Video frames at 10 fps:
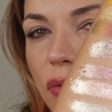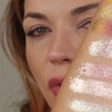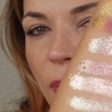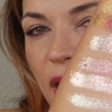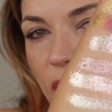
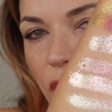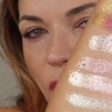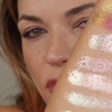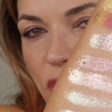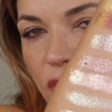I mean,
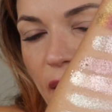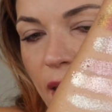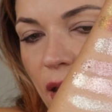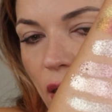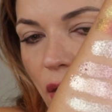those are
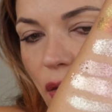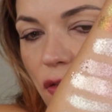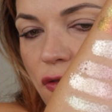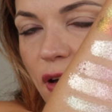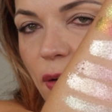like
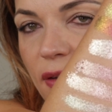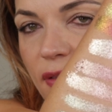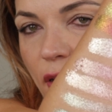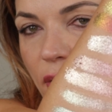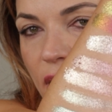very,
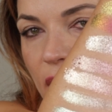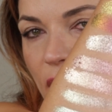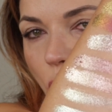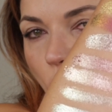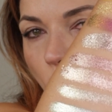
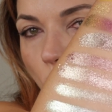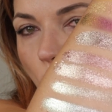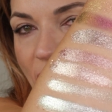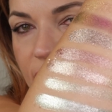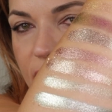very
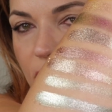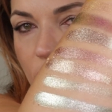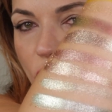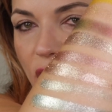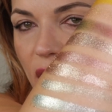wet
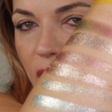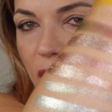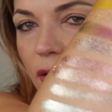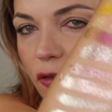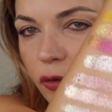
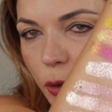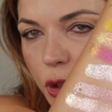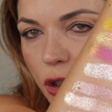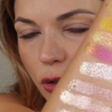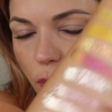looking for
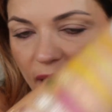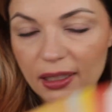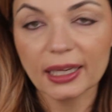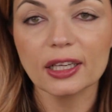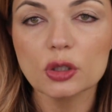sure, right?
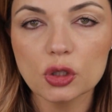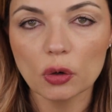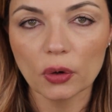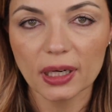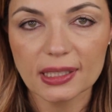Like
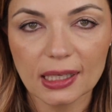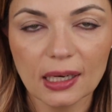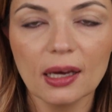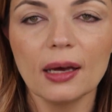so crazy.